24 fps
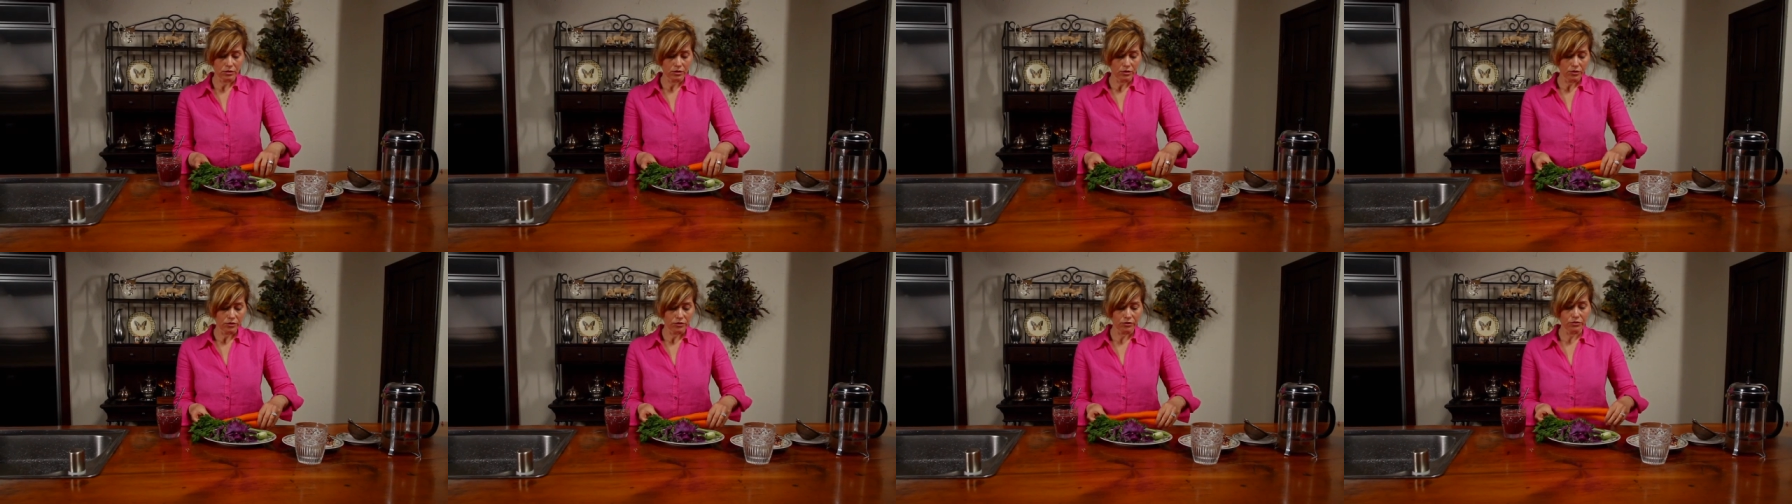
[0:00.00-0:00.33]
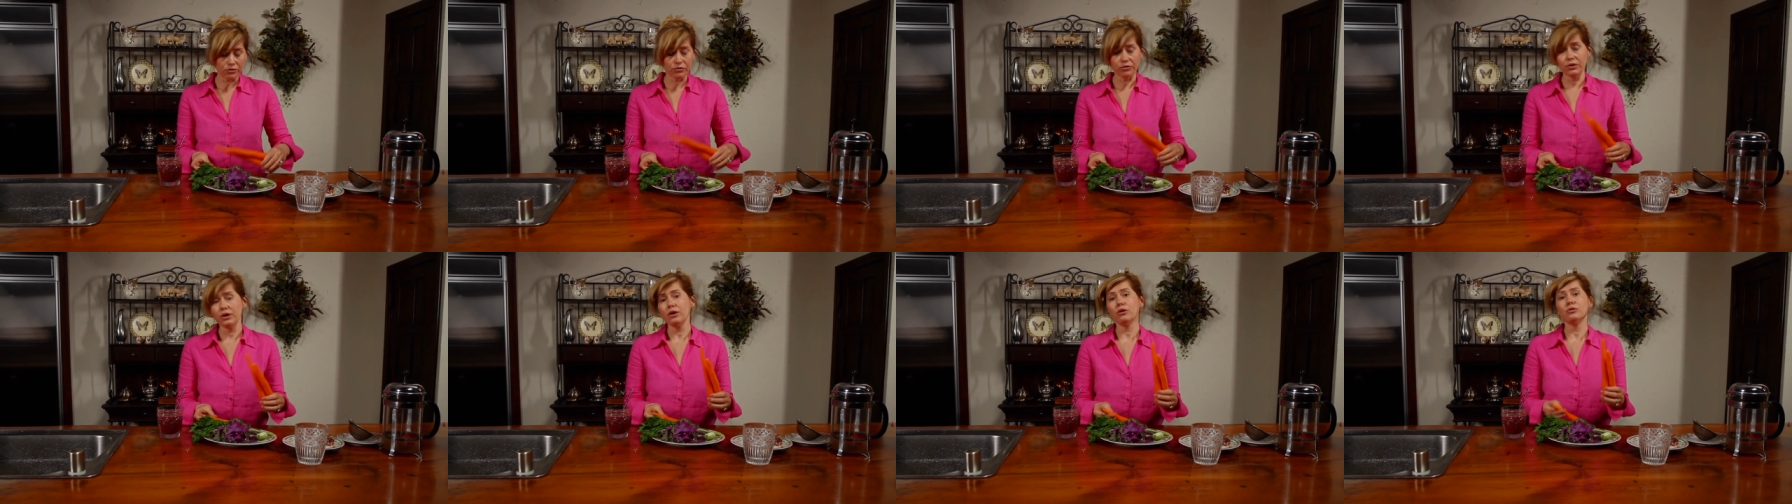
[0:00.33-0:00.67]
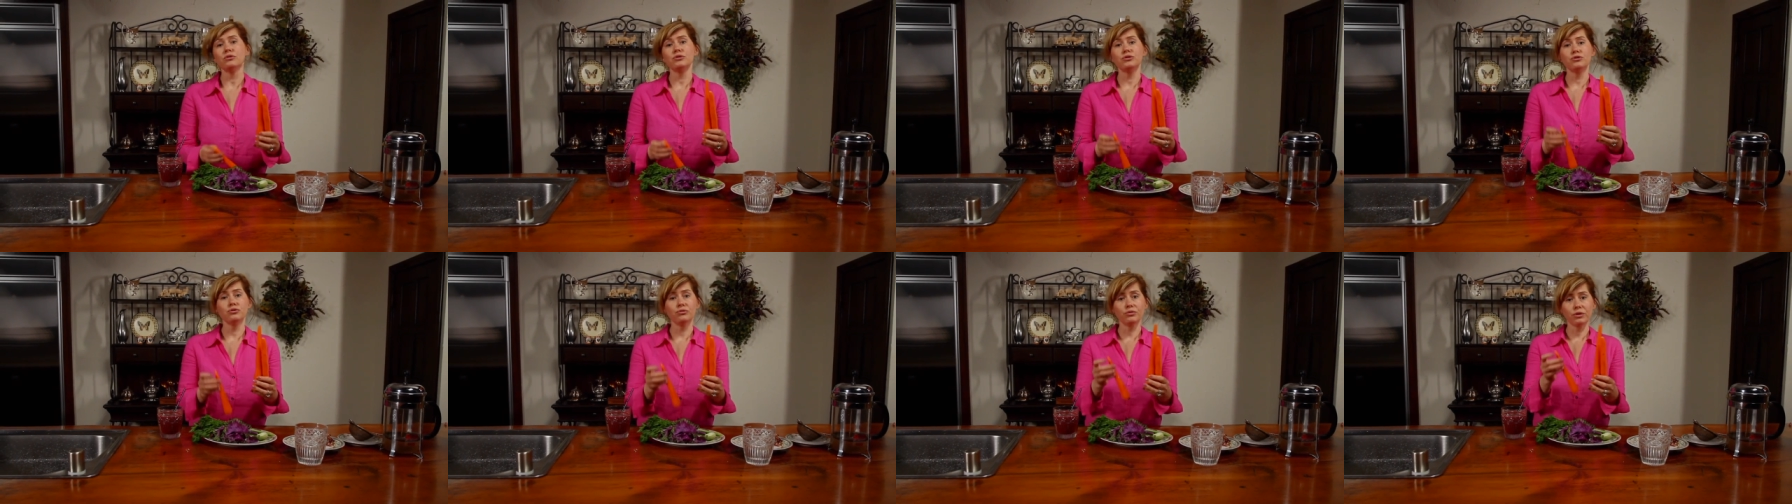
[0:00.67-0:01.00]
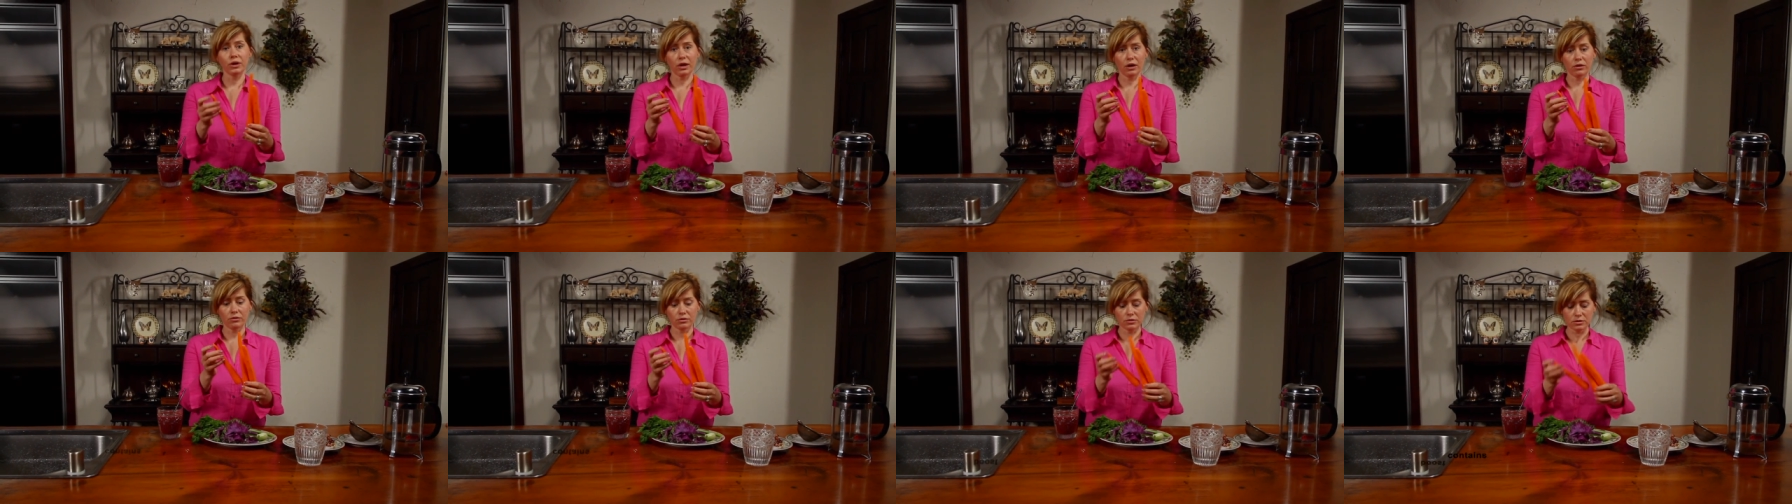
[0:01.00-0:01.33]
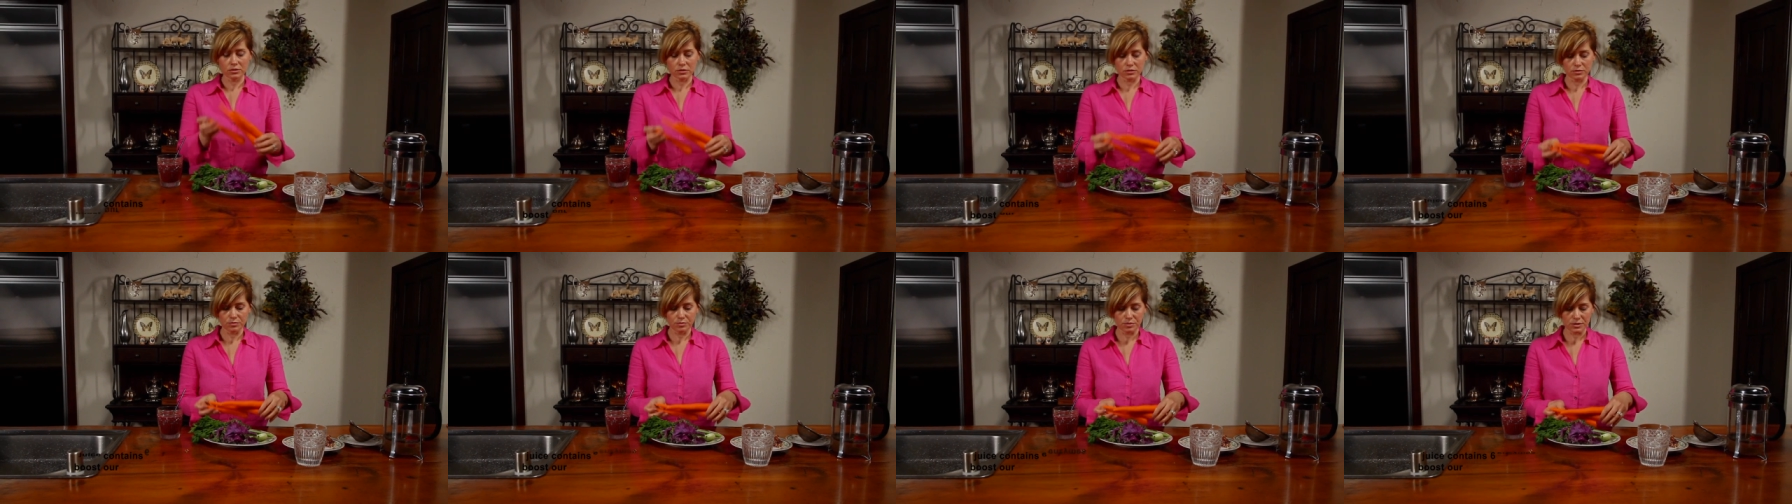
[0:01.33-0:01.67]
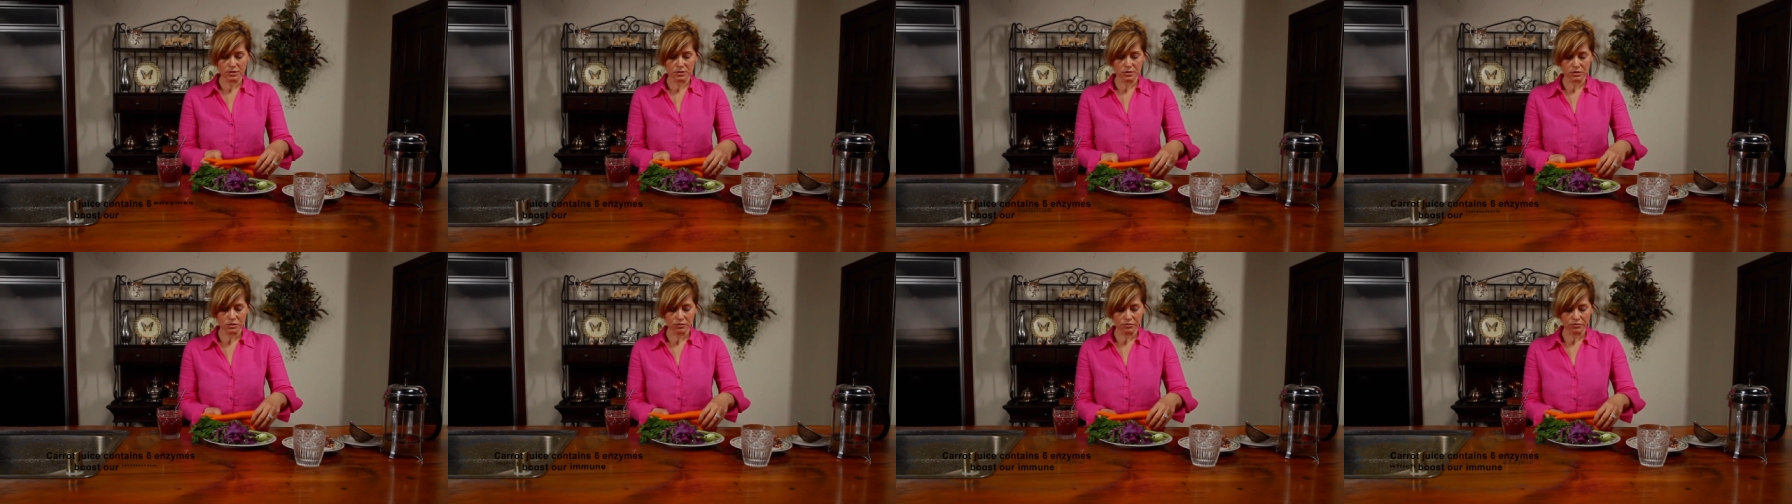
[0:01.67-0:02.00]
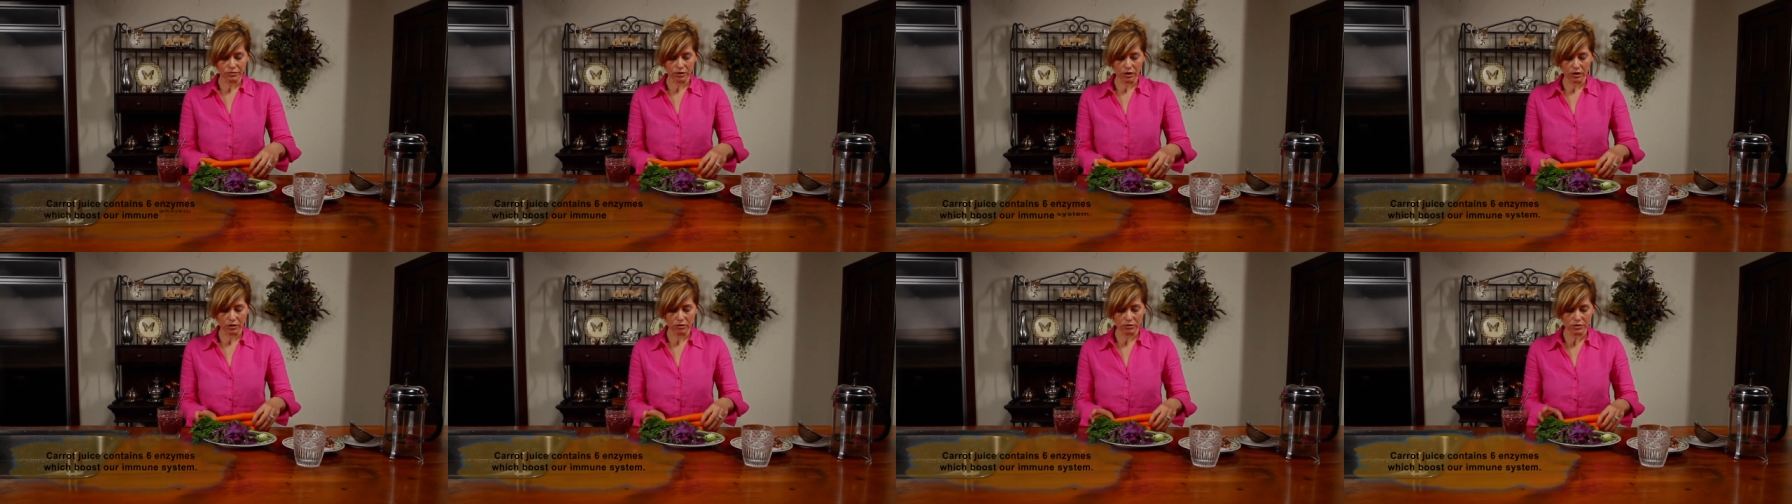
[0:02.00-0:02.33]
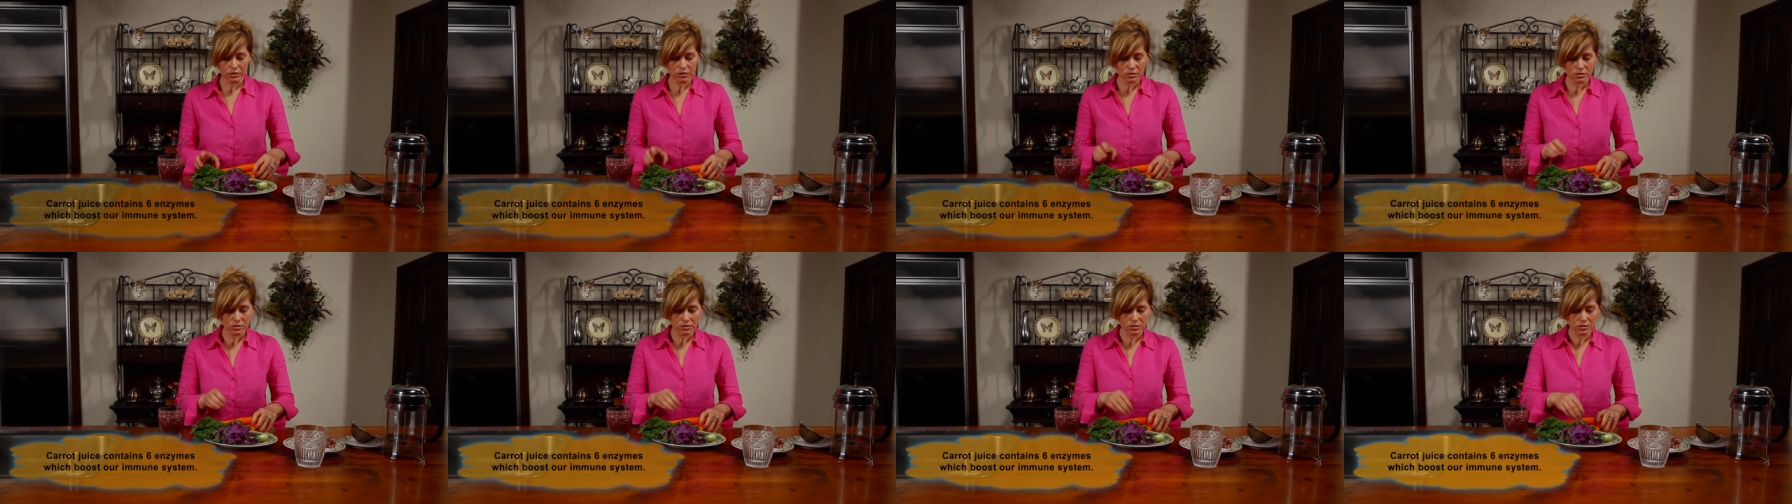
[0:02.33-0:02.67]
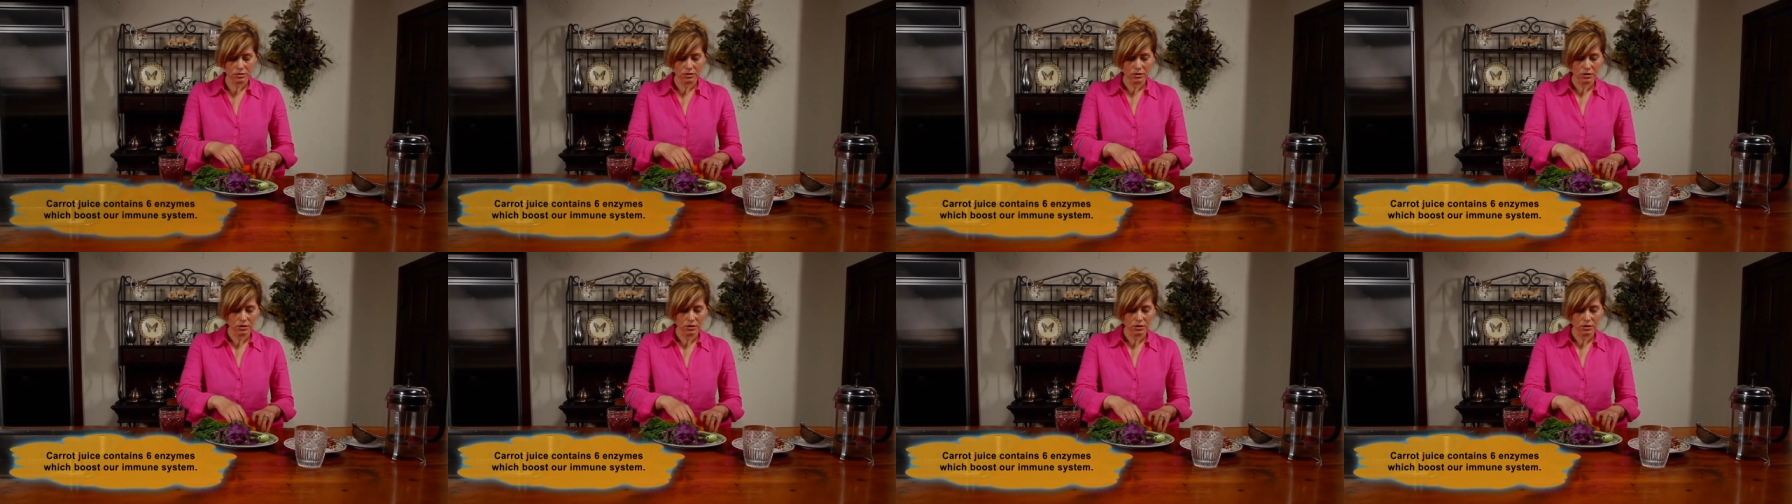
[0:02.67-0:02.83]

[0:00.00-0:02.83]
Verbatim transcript: three or oh two carrots, pieces of carrots.